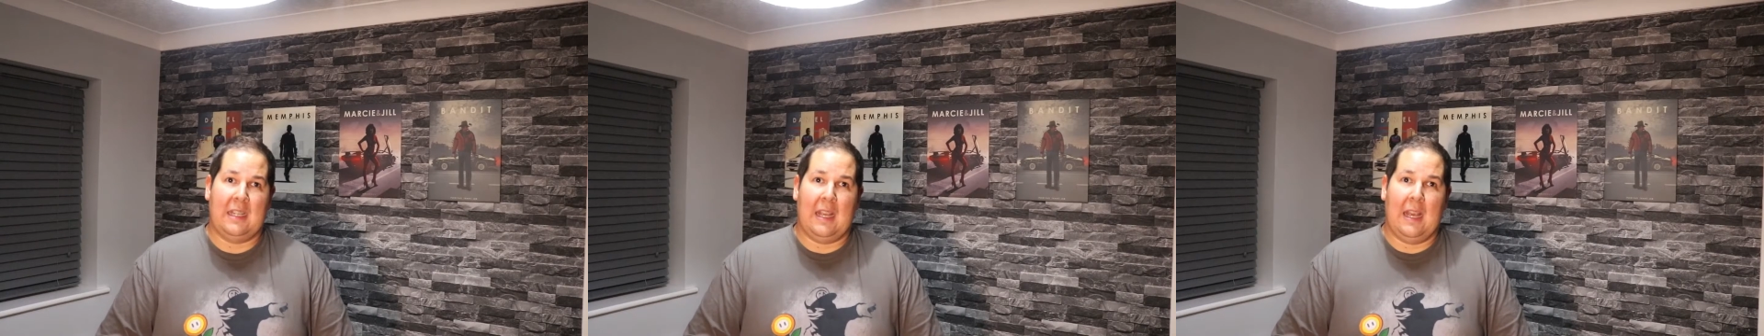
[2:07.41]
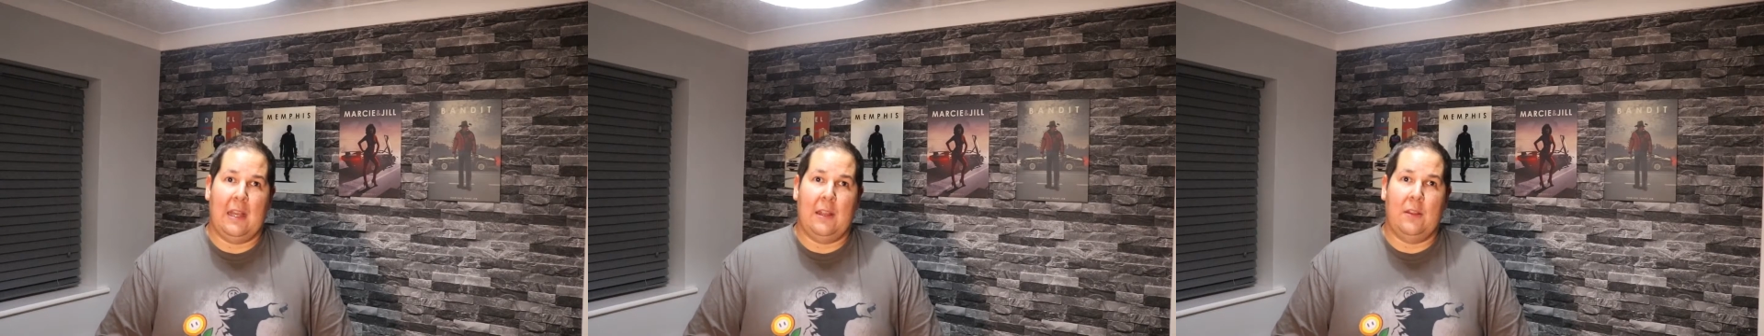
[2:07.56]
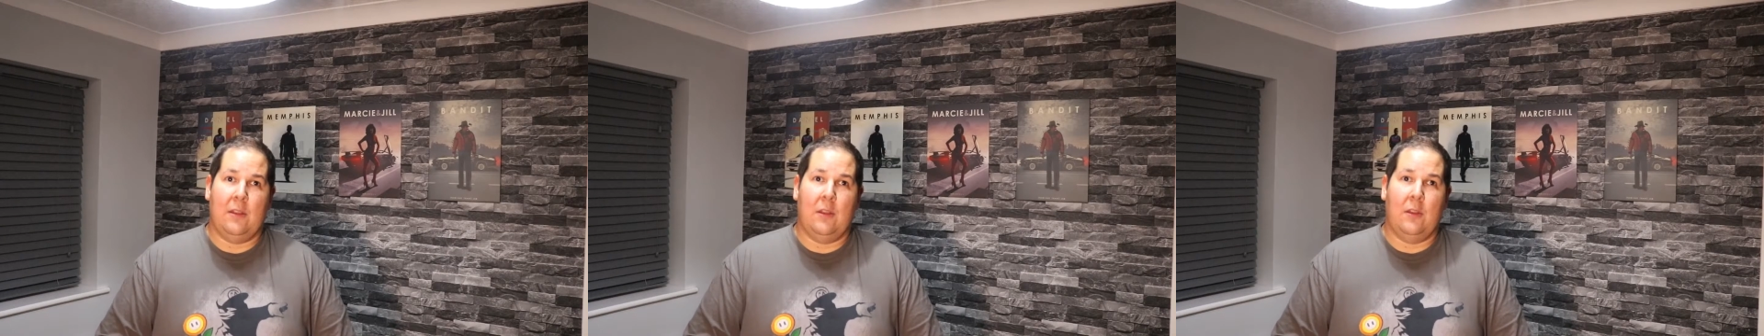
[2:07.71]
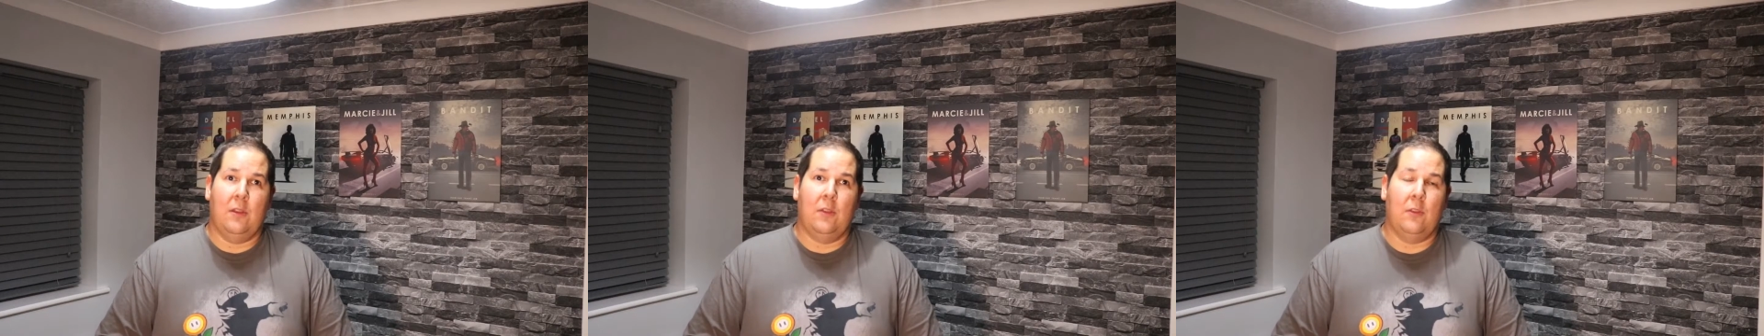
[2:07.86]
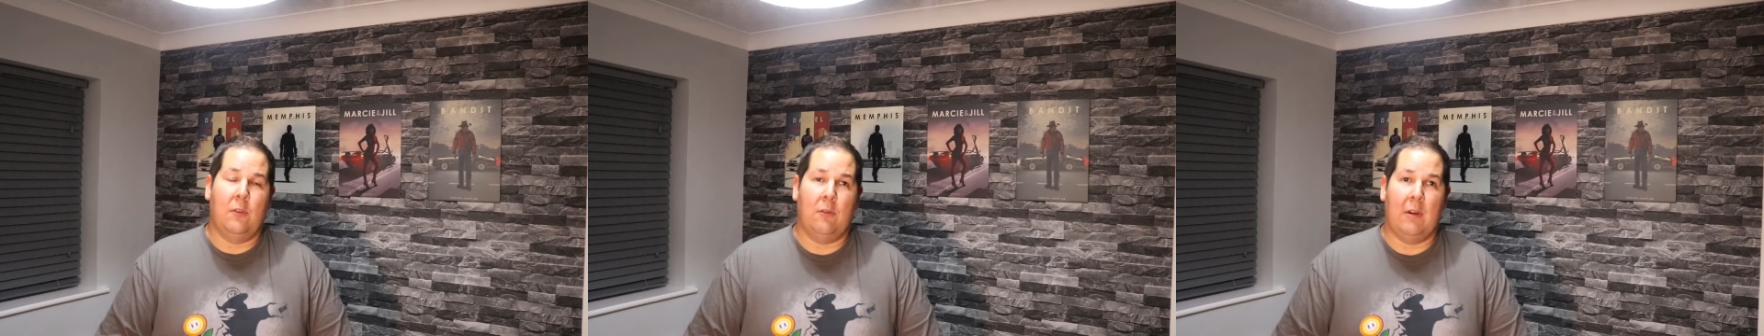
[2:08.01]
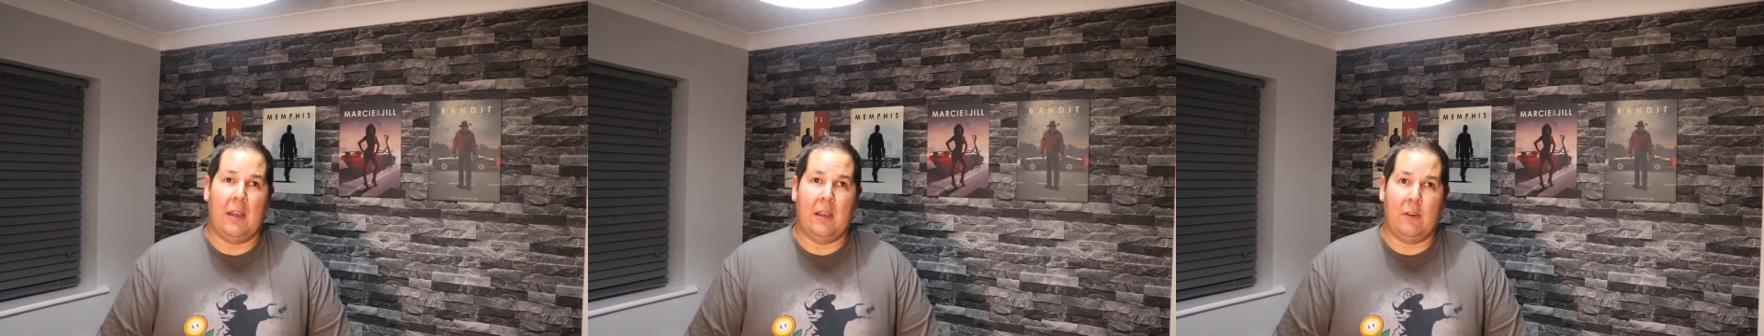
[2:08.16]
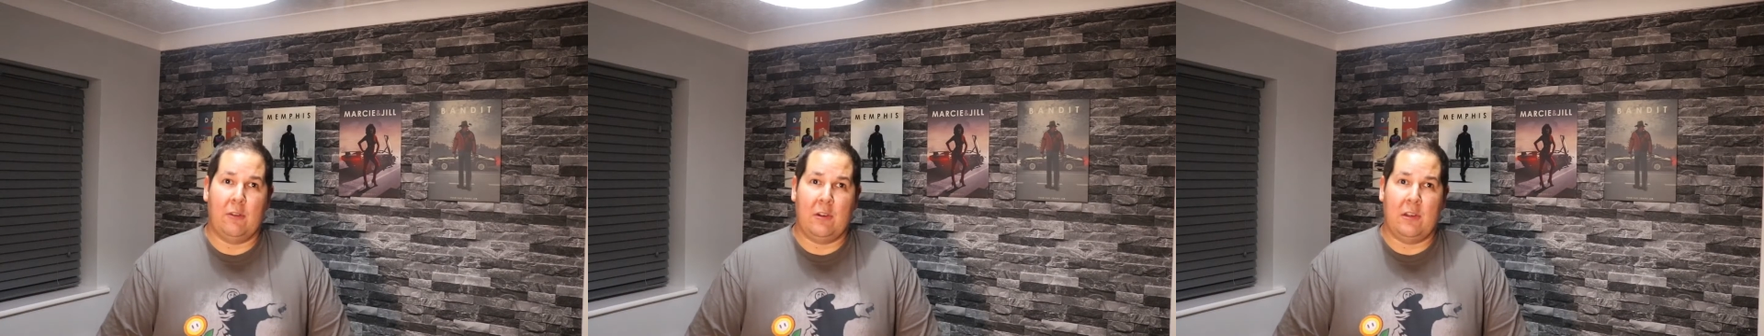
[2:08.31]
getting the
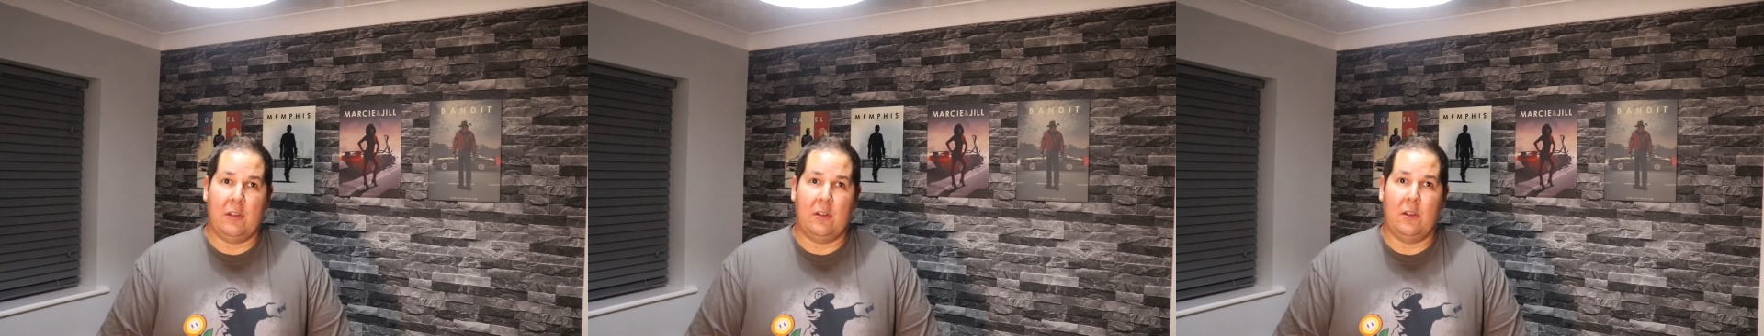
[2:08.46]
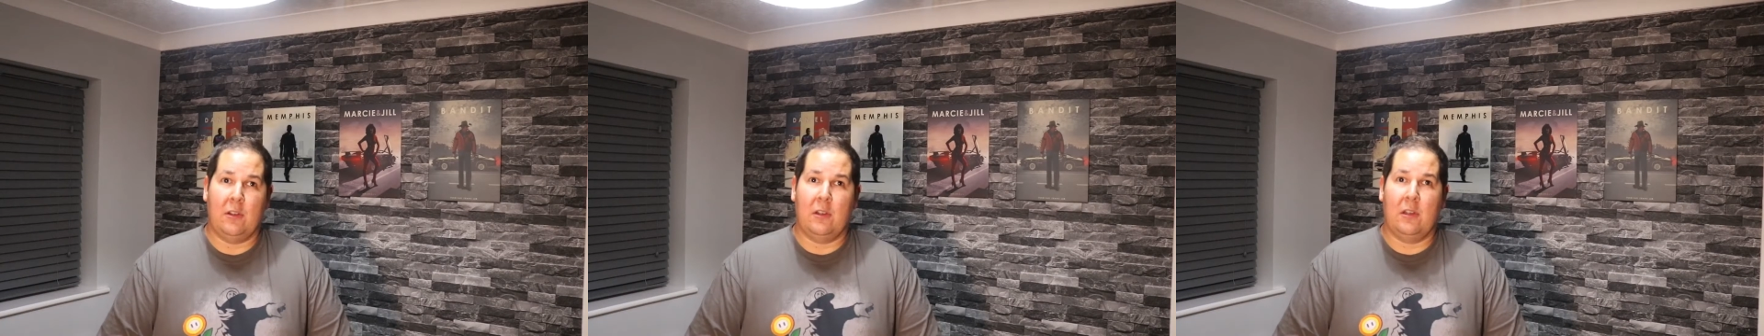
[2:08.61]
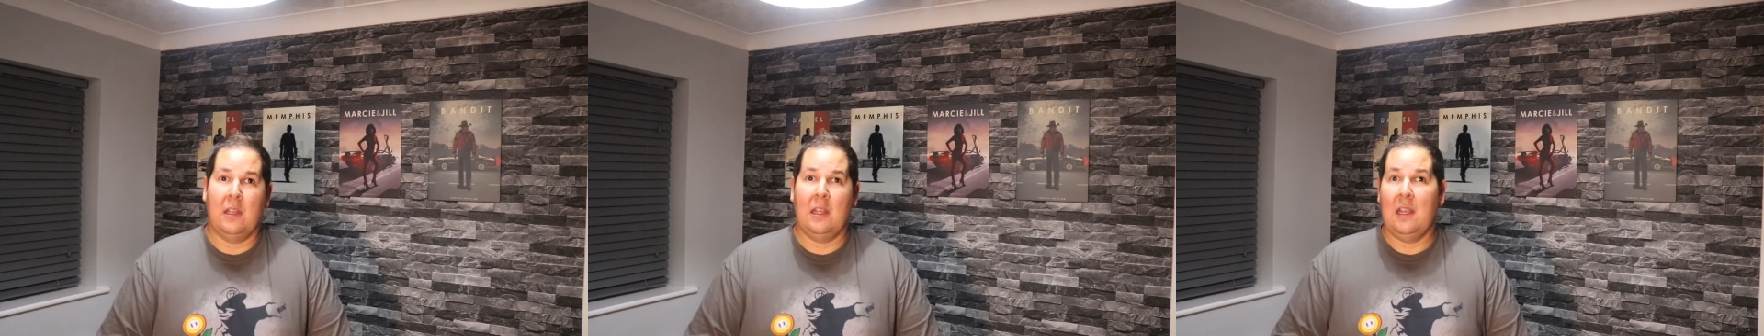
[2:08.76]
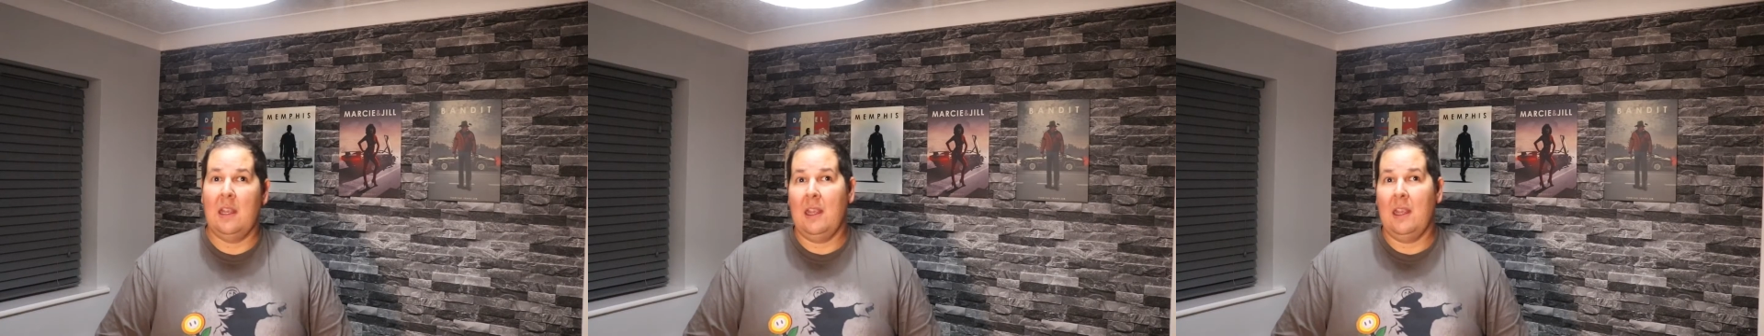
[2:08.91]
rendering done.